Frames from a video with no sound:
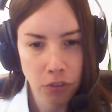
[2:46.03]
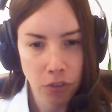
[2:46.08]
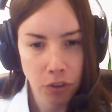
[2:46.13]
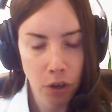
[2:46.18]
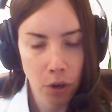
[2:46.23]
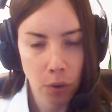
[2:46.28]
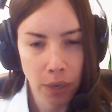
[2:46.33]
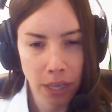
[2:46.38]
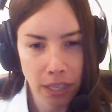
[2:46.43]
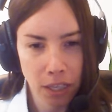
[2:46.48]

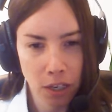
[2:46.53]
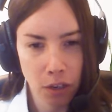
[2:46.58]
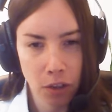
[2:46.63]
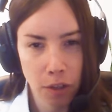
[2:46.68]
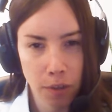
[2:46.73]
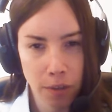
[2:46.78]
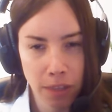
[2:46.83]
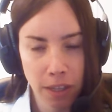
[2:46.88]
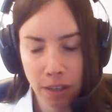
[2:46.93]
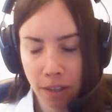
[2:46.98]
So, it, you
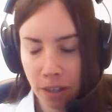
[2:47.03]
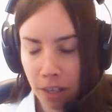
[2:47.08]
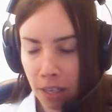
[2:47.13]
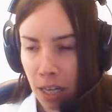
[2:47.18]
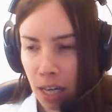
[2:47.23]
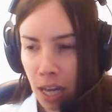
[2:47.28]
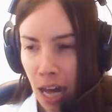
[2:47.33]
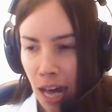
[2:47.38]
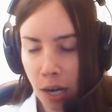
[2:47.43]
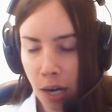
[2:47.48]
know,
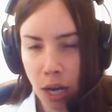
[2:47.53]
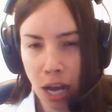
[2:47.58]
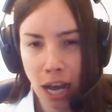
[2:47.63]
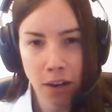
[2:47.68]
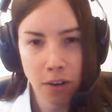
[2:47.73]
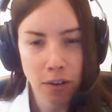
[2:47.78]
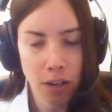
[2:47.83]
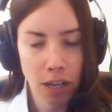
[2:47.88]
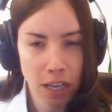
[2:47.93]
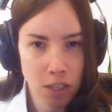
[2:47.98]

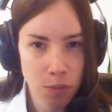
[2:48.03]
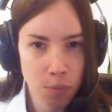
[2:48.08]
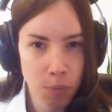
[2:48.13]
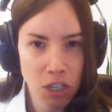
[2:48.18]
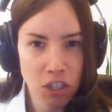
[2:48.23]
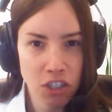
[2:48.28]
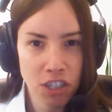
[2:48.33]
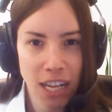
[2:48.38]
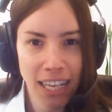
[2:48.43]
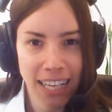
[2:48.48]

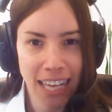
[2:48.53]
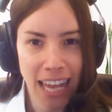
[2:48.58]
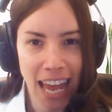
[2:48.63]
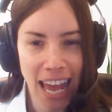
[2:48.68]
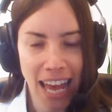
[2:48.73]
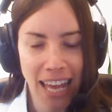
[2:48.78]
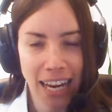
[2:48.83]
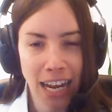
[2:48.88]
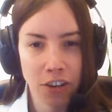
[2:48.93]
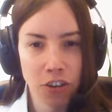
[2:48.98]

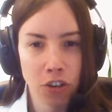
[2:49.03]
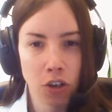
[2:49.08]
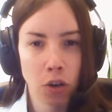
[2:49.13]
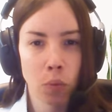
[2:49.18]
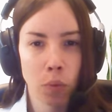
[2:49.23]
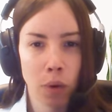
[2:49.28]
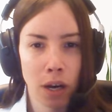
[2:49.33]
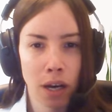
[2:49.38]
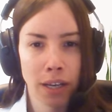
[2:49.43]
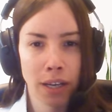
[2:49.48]
I
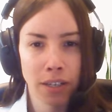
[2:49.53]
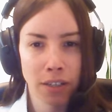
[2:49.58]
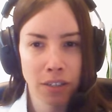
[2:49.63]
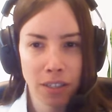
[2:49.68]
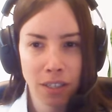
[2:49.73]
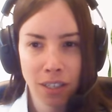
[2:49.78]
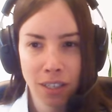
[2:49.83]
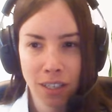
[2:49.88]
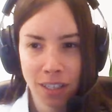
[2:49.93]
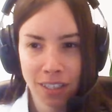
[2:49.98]
don't
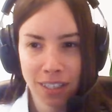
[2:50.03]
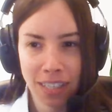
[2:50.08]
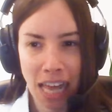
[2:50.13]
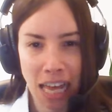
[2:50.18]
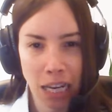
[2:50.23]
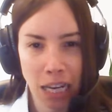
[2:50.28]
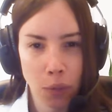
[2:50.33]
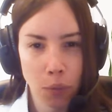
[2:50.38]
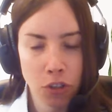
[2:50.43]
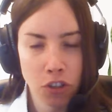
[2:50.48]
want
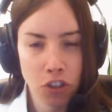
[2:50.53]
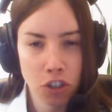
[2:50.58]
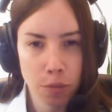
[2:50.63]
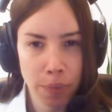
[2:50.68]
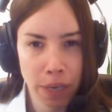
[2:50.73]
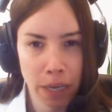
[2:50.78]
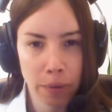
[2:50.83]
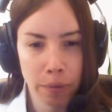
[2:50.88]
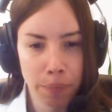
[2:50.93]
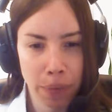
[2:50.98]
language
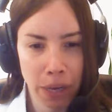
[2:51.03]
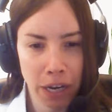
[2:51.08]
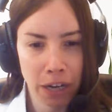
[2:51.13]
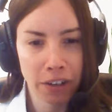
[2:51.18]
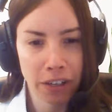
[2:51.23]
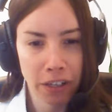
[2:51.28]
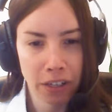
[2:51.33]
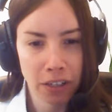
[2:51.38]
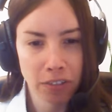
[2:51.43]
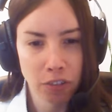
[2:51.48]
to be a
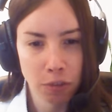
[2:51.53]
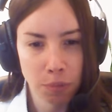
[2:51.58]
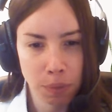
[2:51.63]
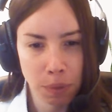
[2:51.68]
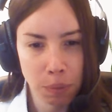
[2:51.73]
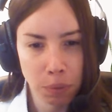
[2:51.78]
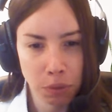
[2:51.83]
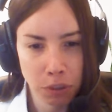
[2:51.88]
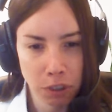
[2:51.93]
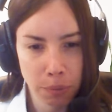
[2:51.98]
barrier for
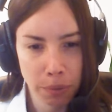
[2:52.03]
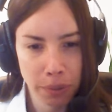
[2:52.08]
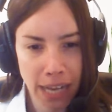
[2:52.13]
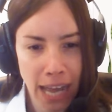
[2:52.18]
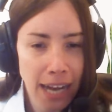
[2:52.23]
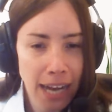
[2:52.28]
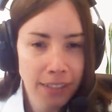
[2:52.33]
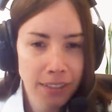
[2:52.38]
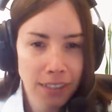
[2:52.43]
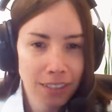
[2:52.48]
people to be able
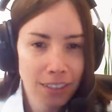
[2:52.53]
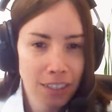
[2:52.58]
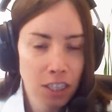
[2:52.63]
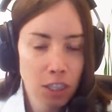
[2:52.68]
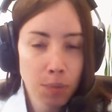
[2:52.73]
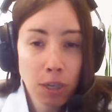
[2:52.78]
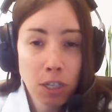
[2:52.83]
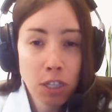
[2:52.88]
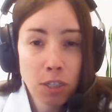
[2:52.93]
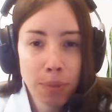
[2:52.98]
to access it,
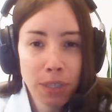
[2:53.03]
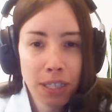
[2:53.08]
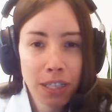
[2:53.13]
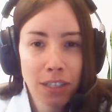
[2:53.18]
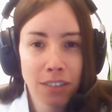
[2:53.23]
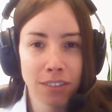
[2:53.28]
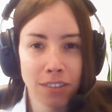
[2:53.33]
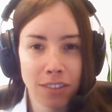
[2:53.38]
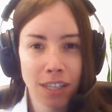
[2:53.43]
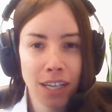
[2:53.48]
especially
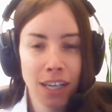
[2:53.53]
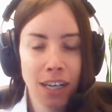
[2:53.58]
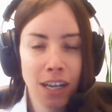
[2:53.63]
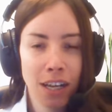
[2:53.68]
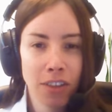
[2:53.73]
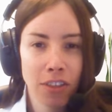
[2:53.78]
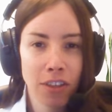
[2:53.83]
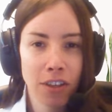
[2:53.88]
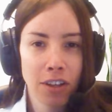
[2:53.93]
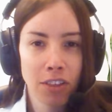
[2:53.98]
because
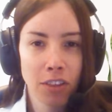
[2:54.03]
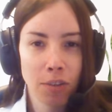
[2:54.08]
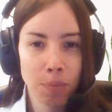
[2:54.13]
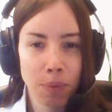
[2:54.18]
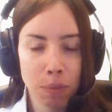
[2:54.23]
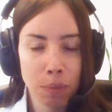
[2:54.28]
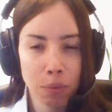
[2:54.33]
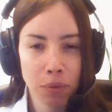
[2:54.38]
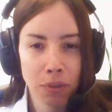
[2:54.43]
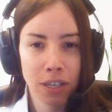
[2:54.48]
the
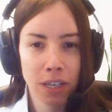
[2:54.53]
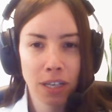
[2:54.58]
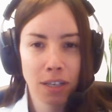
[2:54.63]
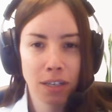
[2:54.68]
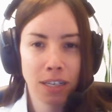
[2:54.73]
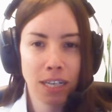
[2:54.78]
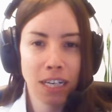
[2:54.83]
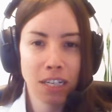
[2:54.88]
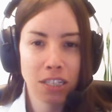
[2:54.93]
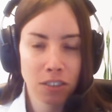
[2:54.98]
people that
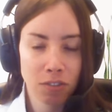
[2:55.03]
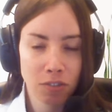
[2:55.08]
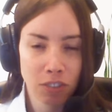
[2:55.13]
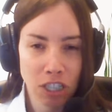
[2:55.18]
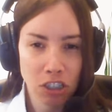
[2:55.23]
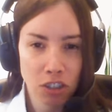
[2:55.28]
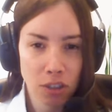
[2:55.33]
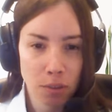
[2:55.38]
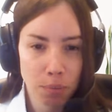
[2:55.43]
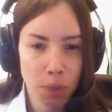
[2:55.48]
it needs to
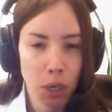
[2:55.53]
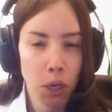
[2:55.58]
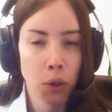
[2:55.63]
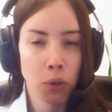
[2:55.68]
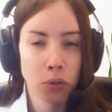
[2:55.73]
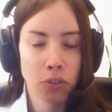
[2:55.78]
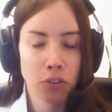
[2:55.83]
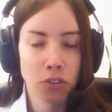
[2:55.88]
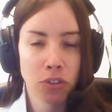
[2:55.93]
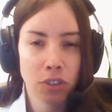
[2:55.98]
reach the
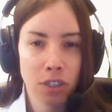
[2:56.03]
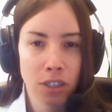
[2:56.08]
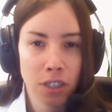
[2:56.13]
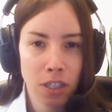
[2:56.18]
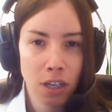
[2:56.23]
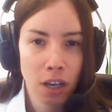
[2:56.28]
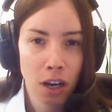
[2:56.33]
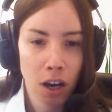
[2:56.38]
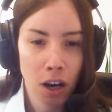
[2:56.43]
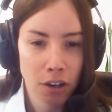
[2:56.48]
most
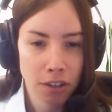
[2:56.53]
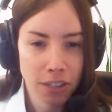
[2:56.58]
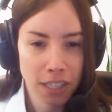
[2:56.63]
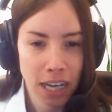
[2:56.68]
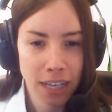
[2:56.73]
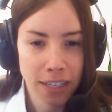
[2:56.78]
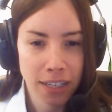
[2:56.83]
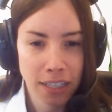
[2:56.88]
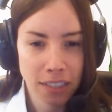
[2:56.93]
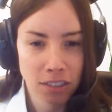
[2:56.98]
are
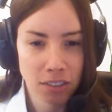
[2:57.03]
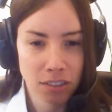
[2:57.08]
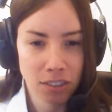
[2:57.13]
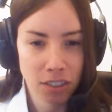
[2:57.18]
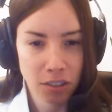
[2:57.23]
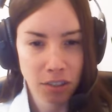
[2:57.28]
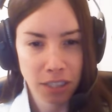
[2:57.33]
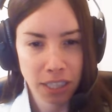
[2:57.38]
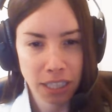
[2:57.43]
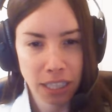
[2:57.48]
not
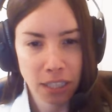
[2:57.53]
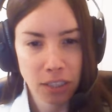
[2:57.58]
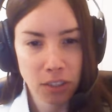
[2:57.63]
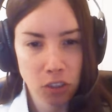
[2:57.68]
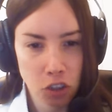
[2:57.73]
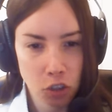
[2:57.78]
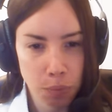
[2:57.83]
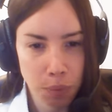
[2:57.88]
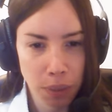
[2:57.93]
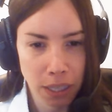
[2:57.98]
necessarily
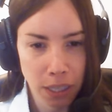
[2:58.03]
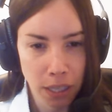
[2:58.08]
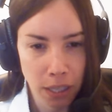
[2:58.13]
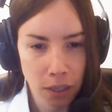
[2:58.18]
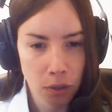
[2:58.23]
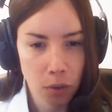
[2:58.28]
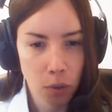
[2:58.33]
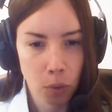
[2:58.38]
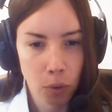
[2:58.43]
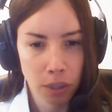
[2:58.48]
English
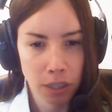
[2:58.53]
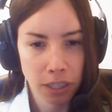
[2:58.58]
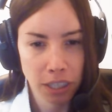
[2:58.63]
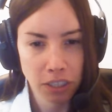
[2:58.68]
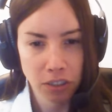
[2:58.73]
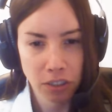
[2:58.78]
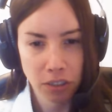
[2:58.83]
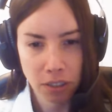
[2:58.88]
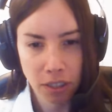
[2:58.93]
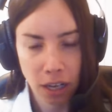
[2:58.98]
speaking, or at
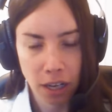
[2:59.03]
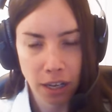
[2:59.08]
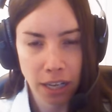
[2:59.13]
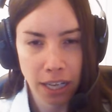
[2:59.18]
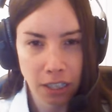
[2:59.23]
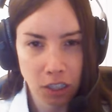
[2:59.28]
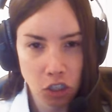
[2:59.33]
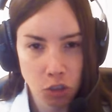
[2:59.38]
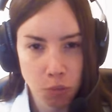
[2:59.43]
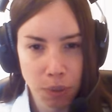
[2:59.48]
least
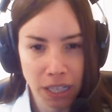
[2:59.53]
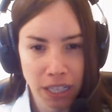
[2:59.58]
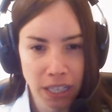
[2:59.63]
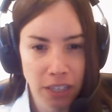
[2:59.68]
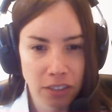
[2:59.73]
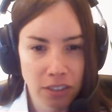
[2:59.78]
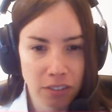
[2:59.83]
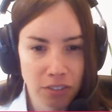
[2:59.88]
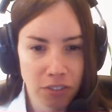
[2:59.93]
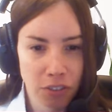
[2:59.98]
English
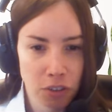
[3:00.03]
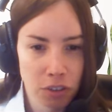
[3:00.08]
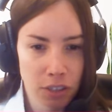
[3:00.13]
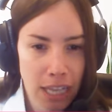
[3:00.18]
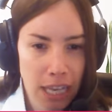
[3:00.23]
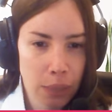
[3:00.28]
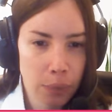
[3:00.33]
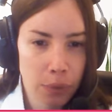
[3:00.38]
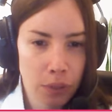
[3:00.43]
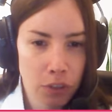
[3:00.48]
speaking as a
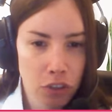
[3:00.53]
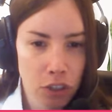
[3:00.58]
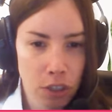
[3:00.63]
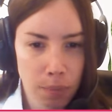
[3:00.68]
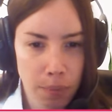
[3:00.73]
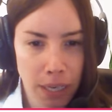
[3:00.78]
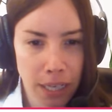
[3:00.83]
first language